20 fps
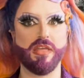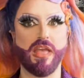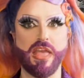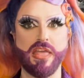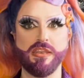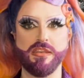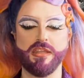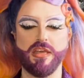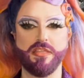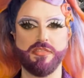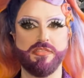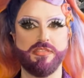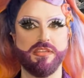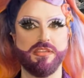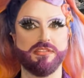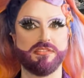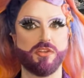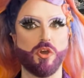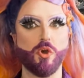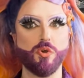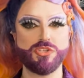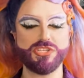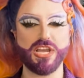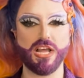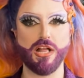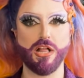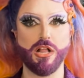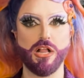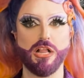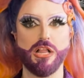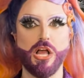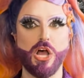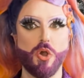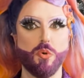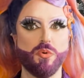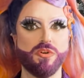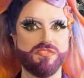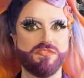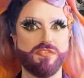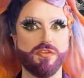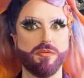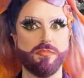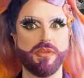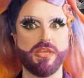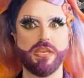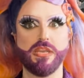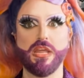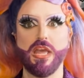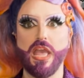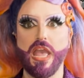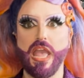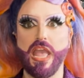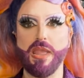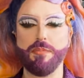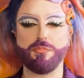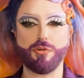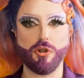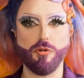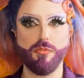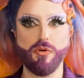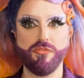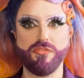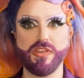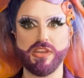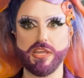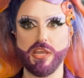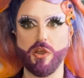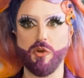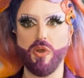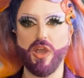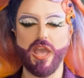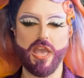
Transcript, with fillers: And this hotel was filming a promo video